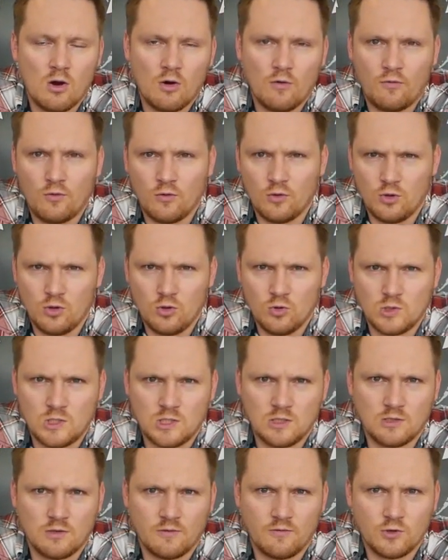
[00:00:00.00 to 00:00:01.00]
for the
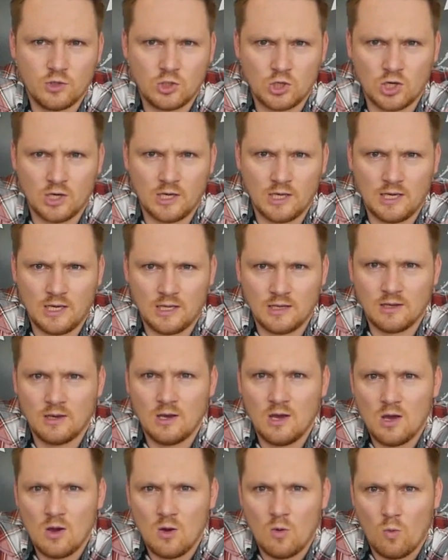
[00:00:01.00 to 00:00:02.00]
usage of a tourniquet.
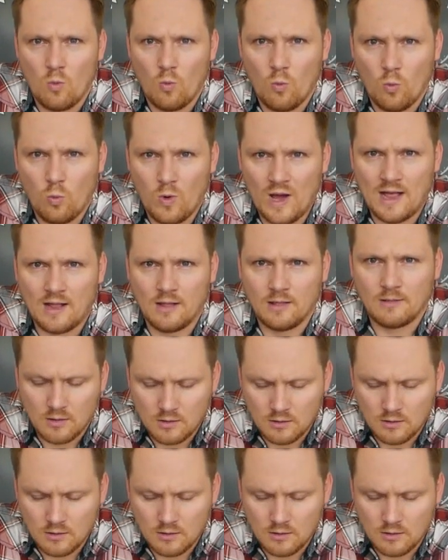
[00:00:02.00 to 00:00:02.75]
Well,